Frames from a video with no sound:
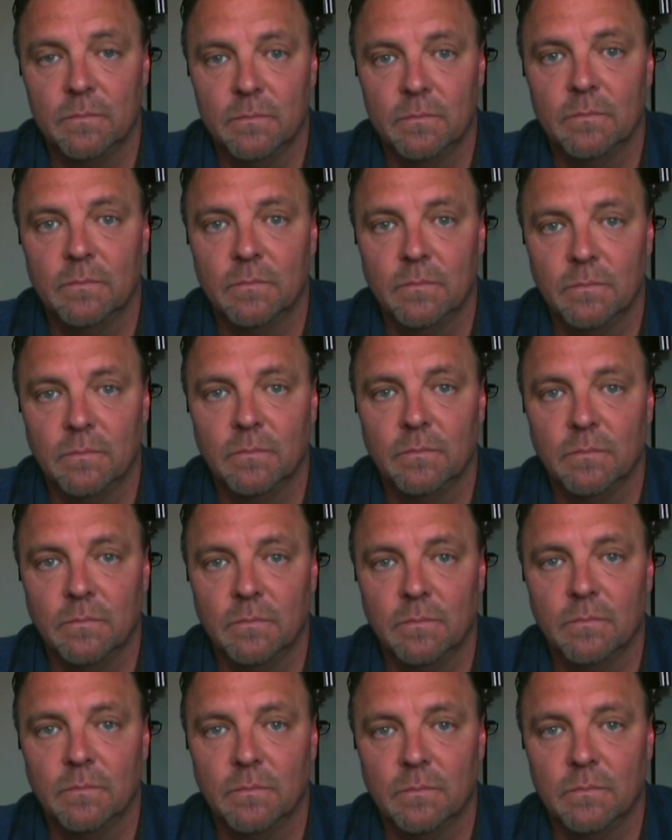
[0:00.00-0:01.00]

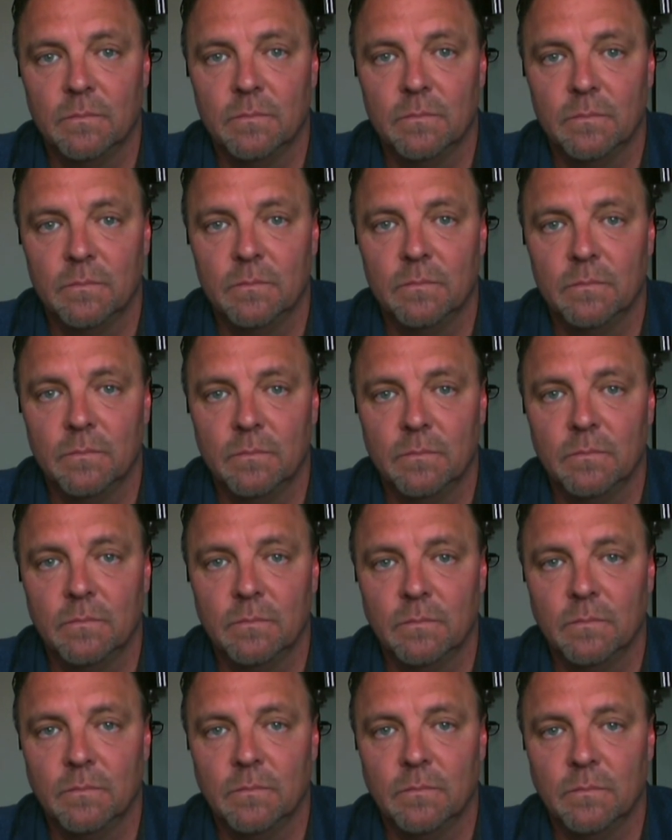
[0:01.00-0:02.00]

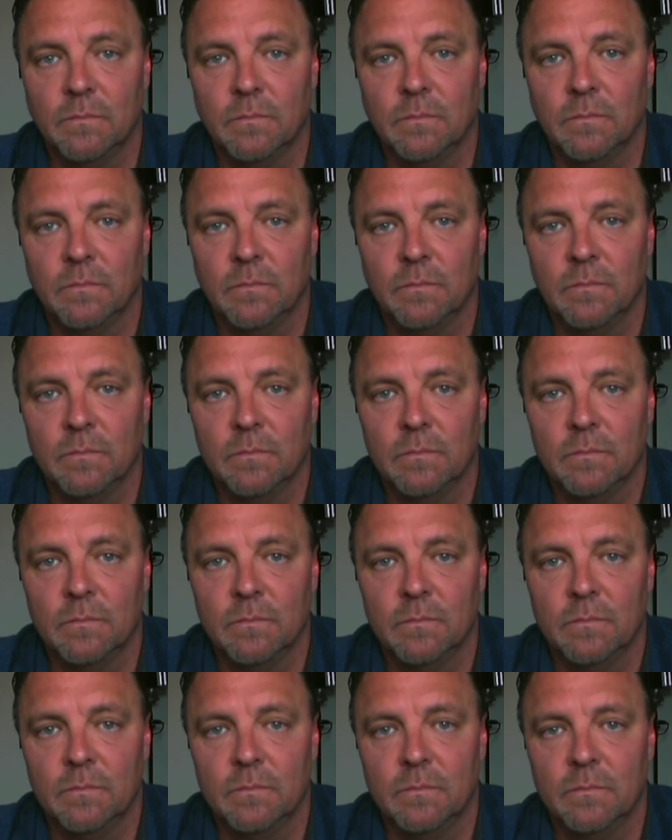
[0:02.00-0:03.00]

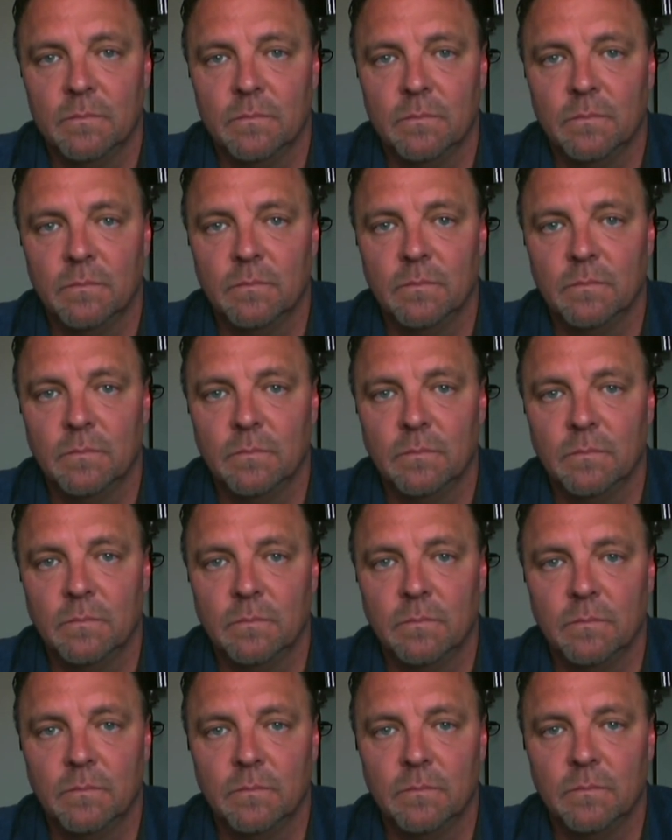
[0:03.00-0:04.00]

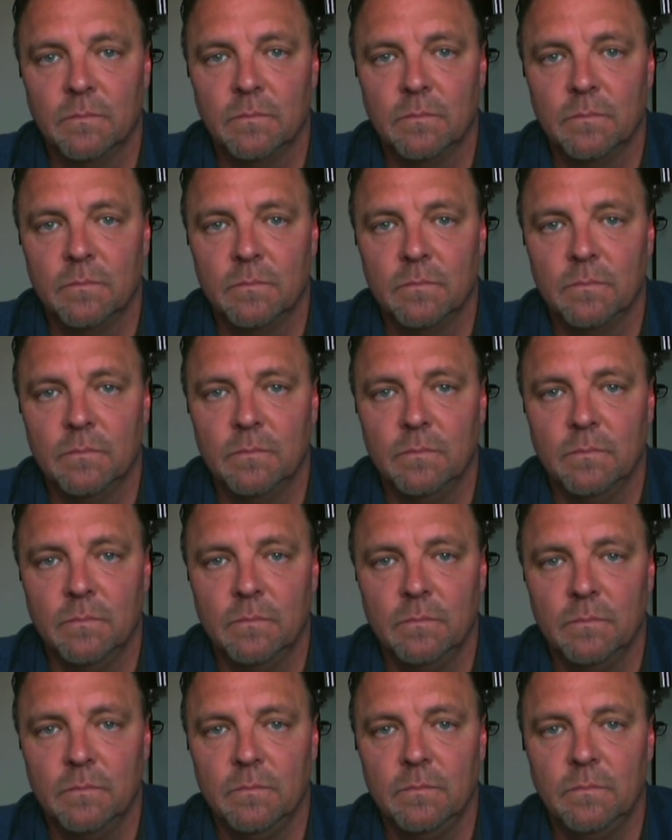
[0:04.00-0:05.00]

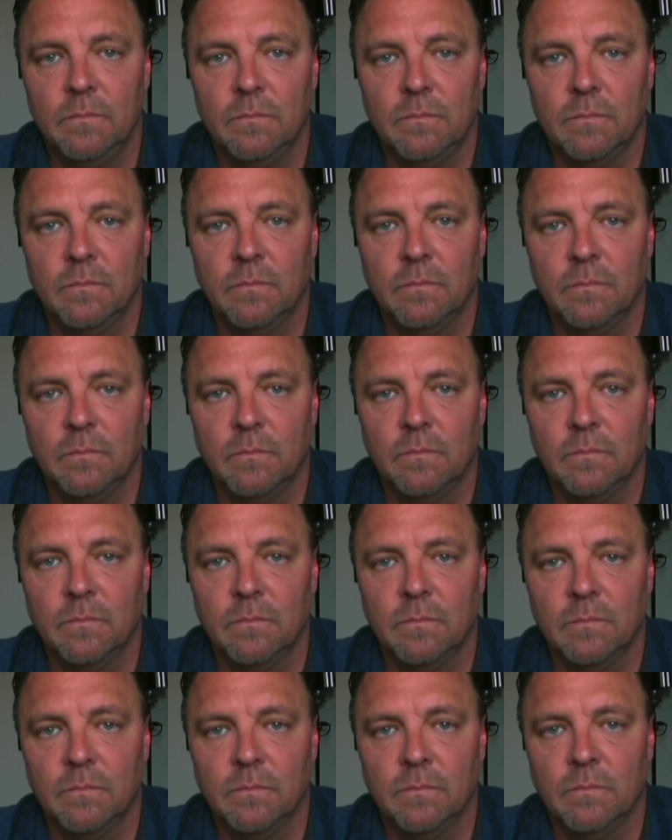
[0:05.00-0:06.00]

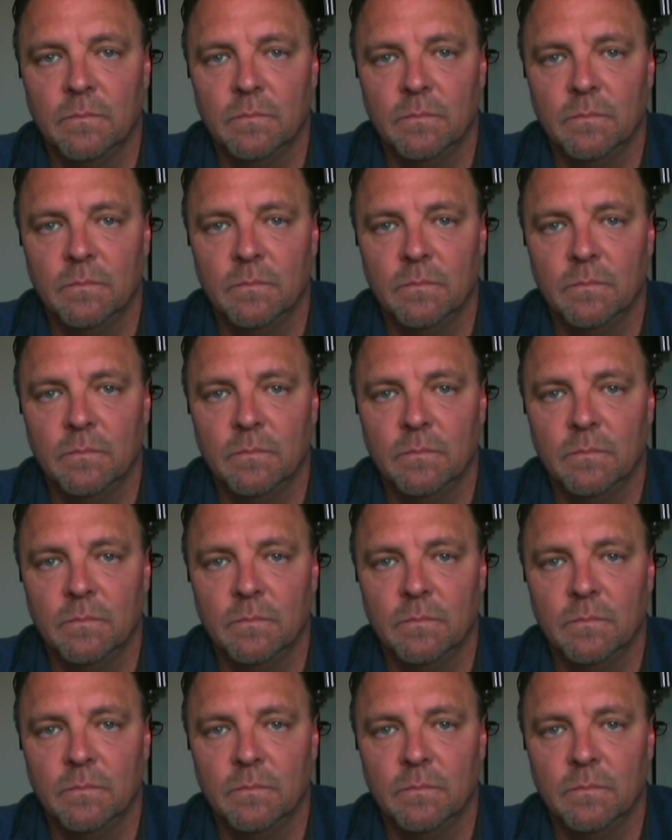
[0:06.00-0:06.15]
The person shown says nothing.